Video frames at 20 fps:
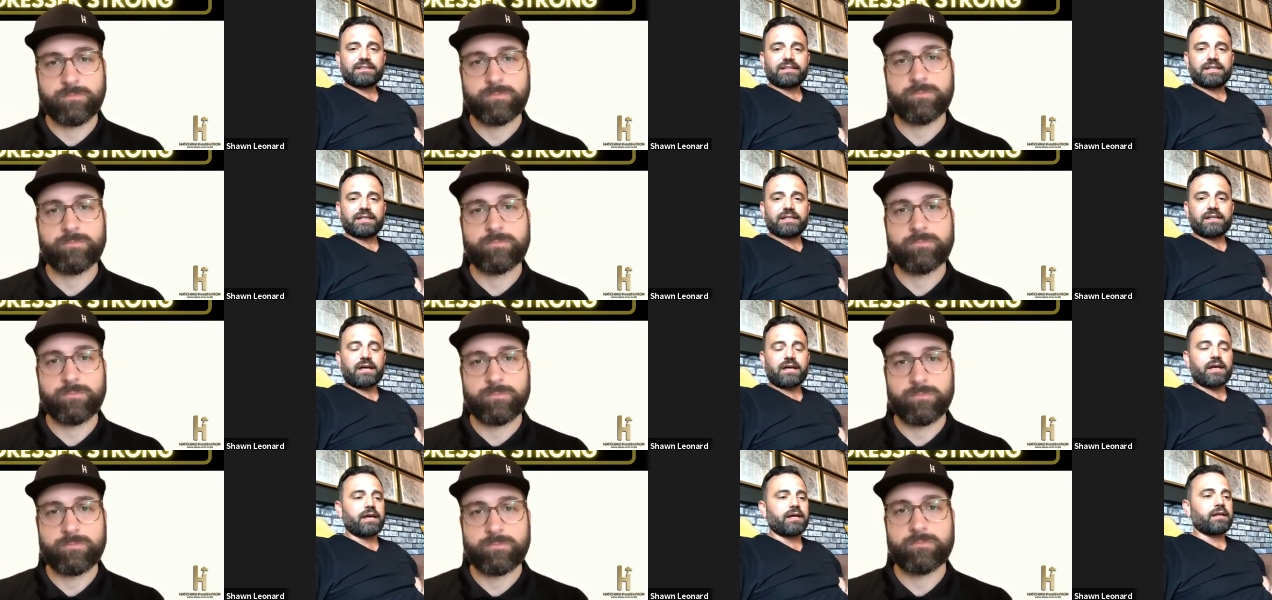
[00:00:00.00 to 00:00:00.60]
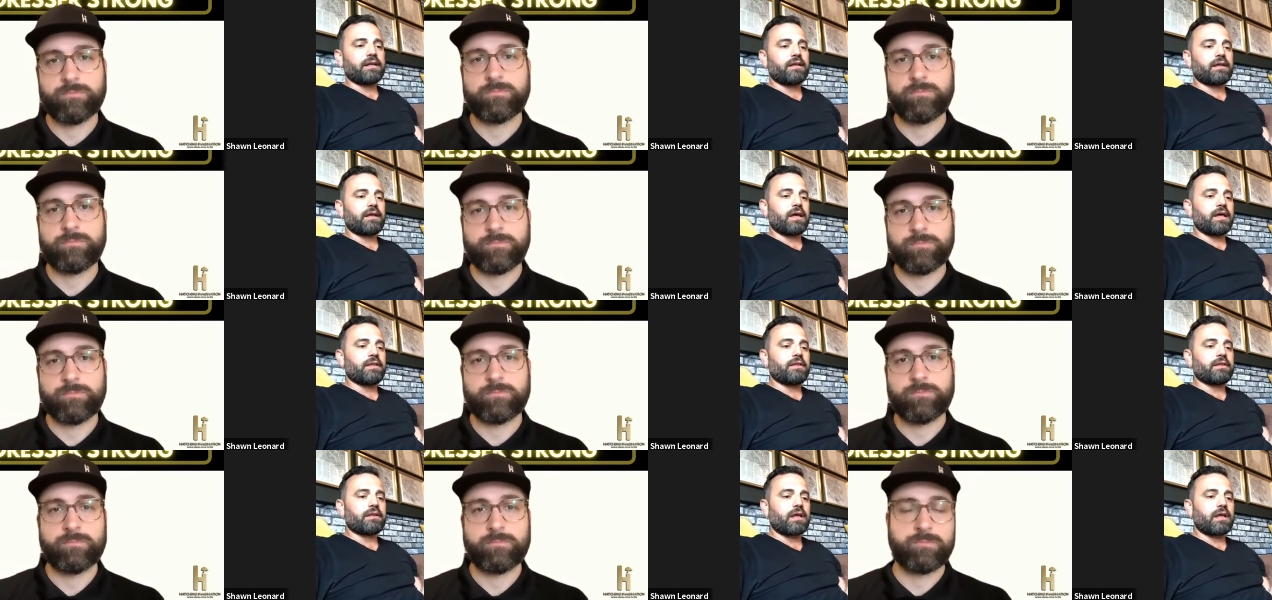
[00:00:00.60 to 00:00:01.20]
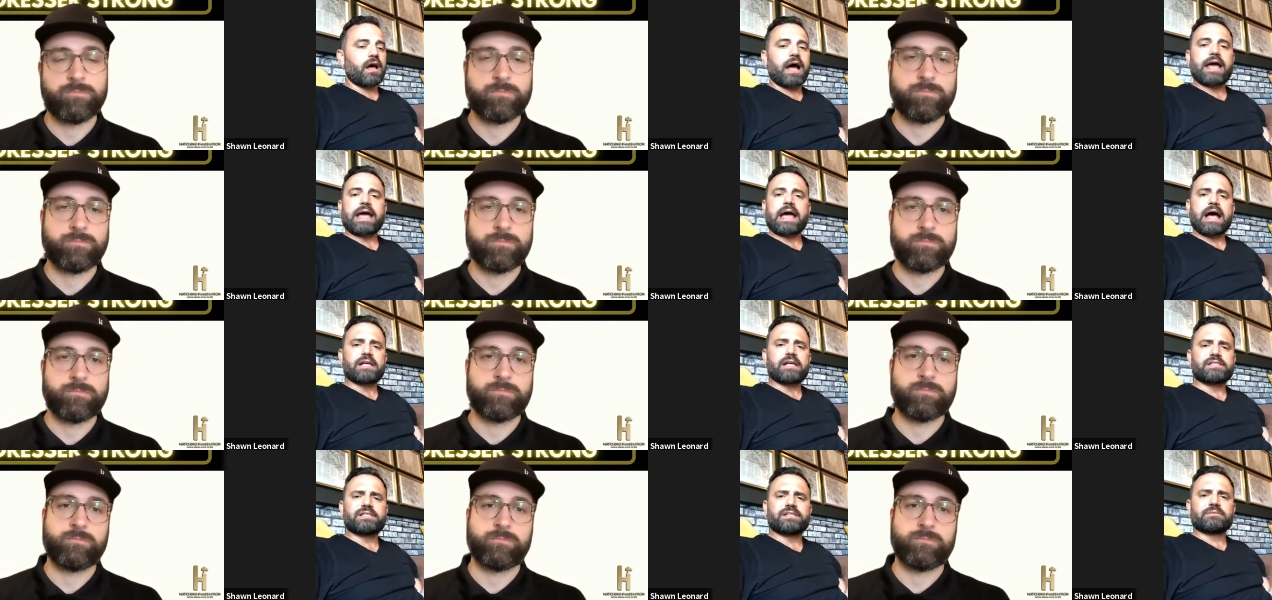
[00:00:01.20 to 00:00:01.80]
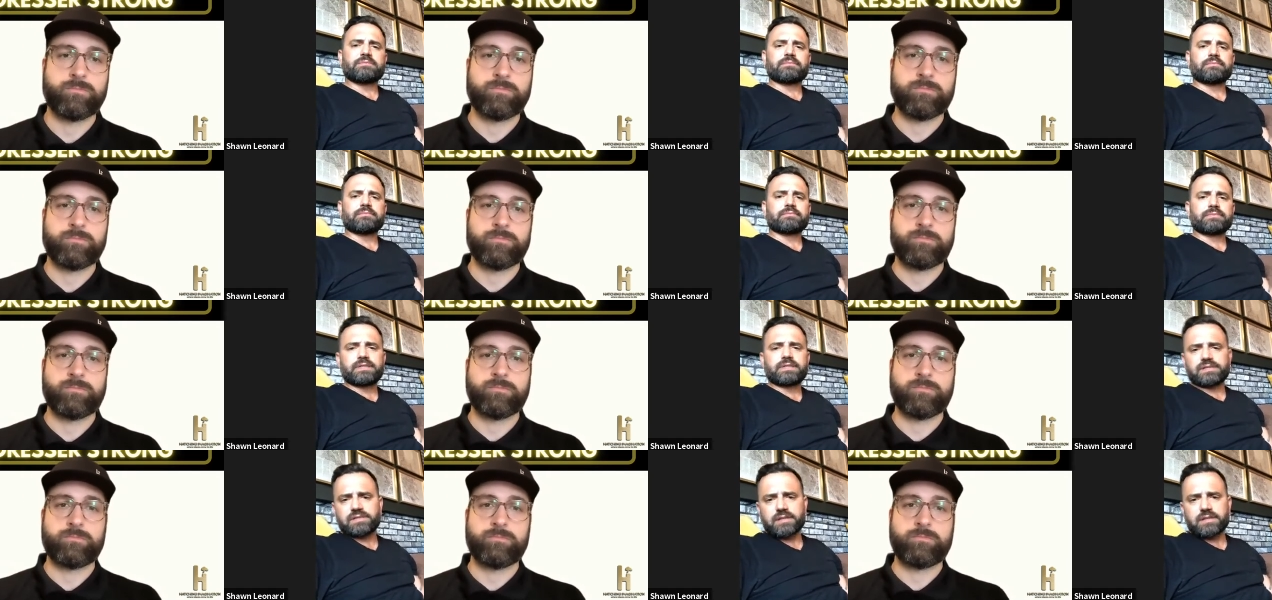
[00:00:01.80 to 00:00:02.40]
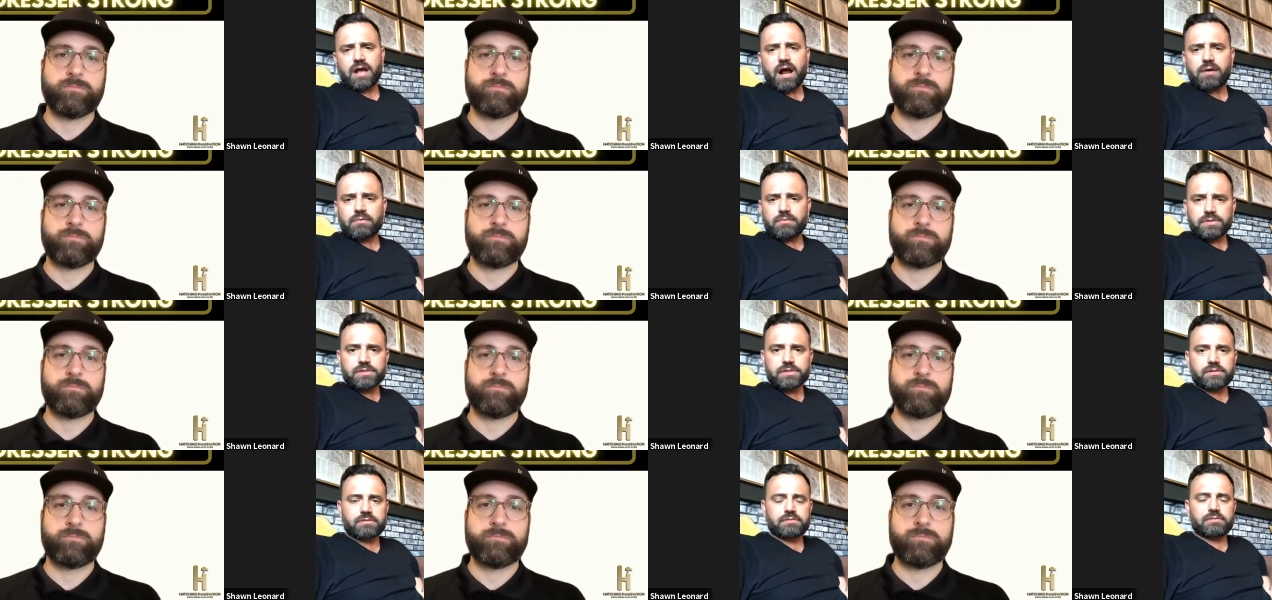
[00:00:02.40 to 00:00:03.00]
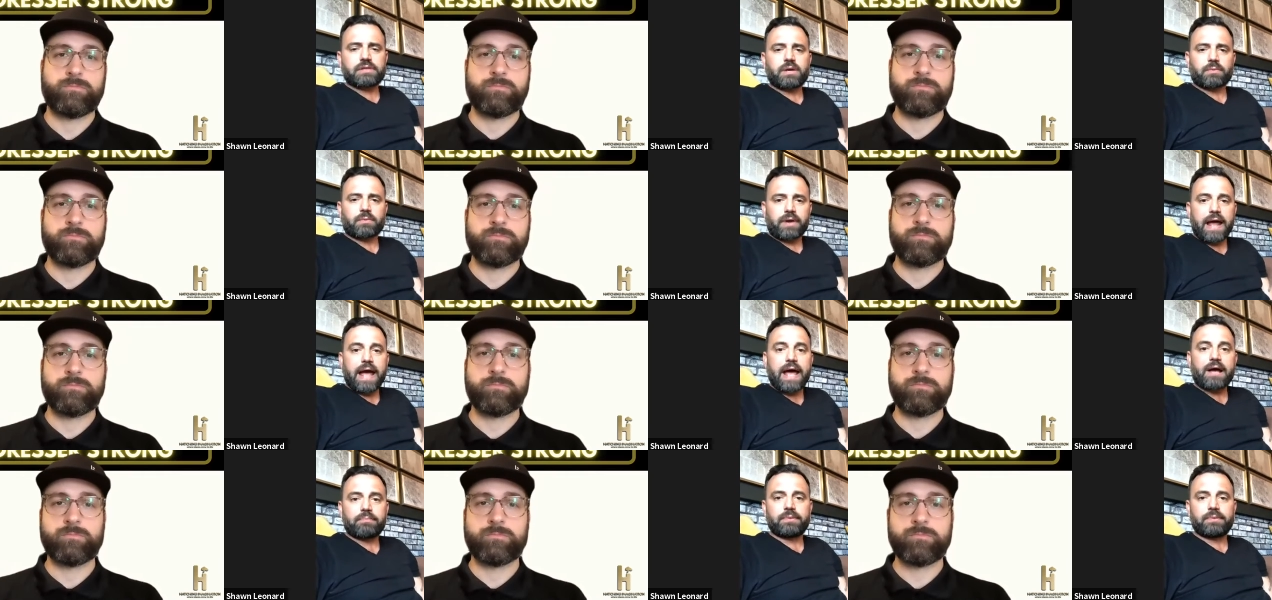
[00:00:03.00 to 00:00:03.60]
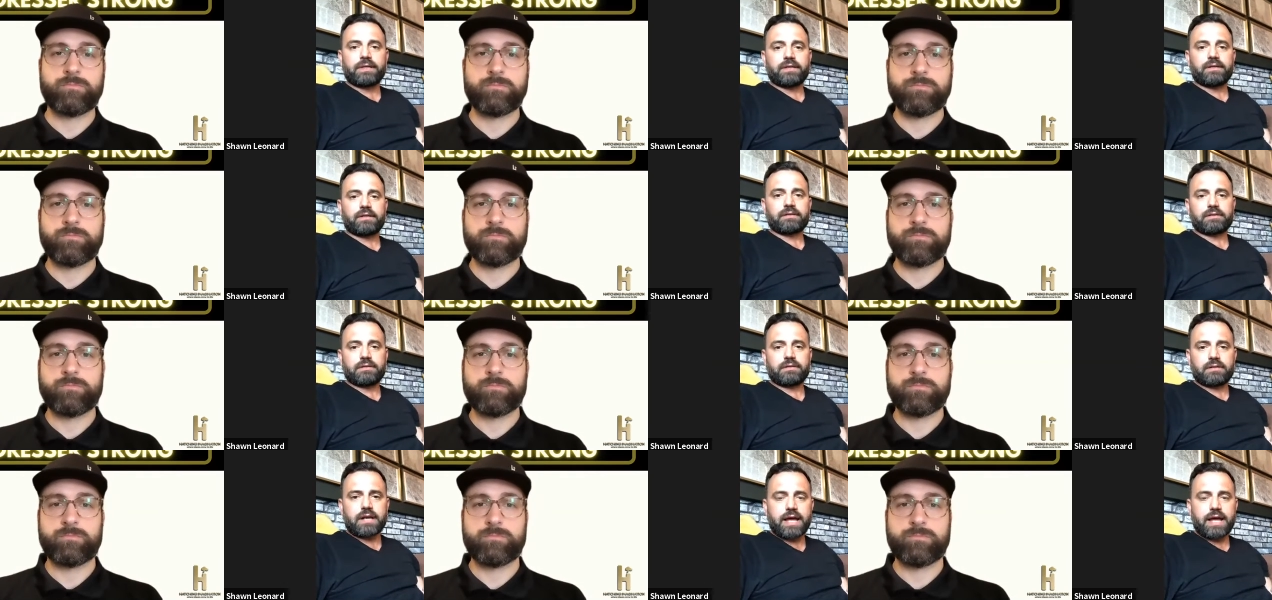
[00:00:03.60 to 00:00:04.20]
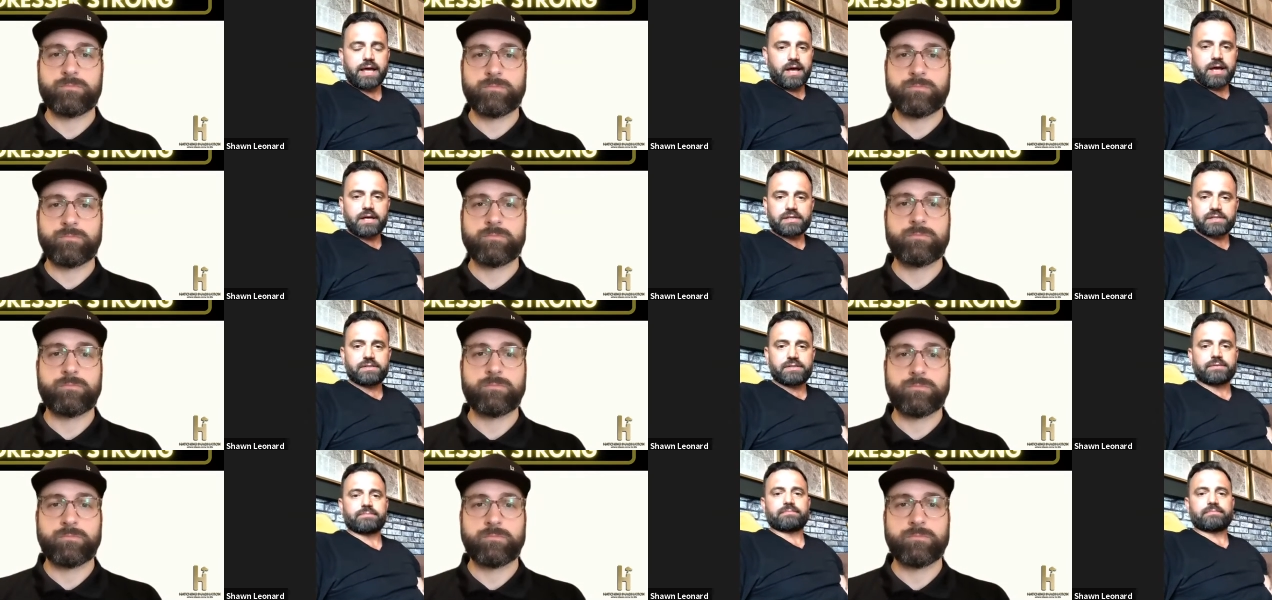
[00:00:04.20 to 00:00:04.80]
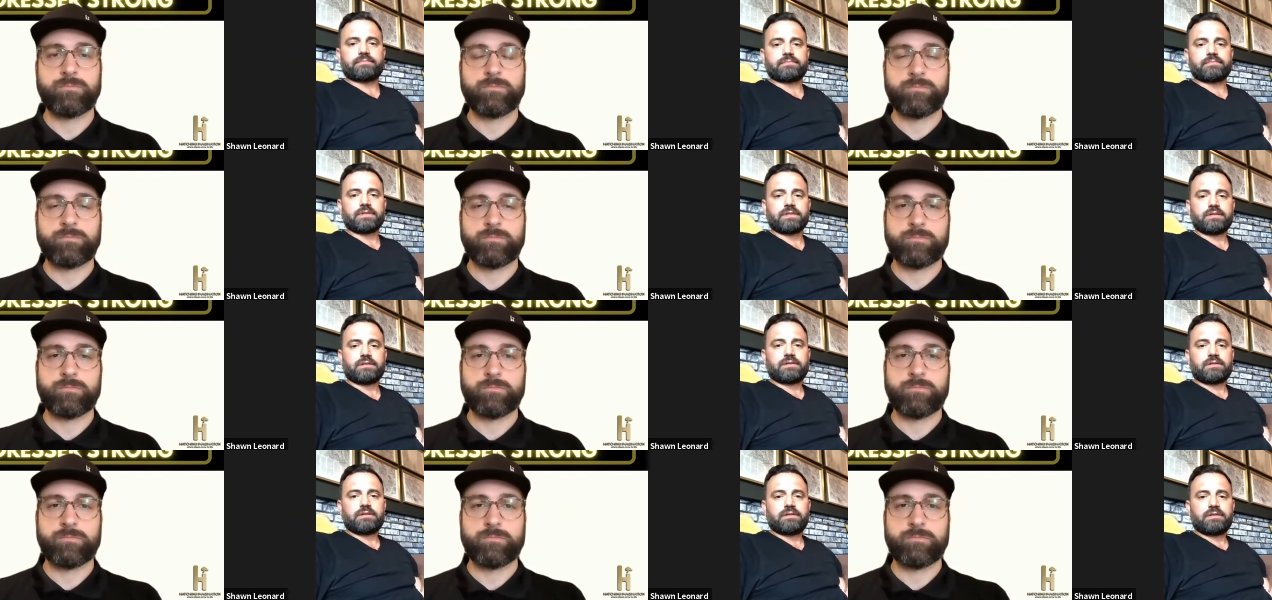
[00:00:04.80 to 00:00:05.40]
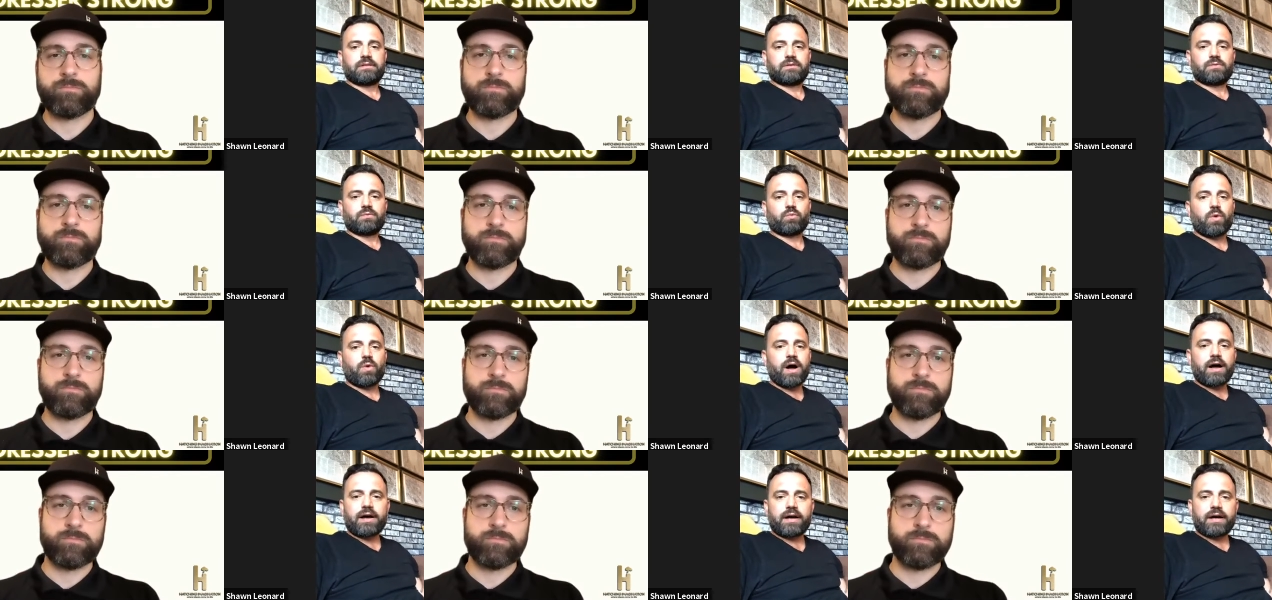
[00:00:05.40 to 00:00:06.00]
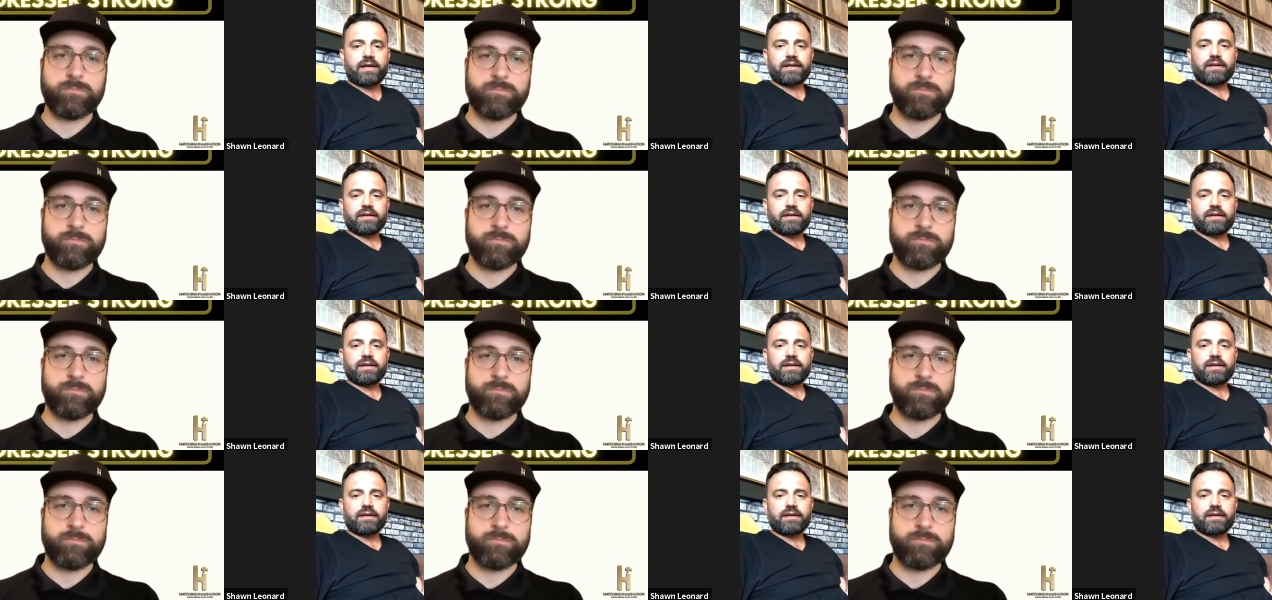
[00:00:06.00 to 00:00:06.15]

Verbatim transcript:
Speaker 1: and and and I asked them because I was they were happy, and I asked them why,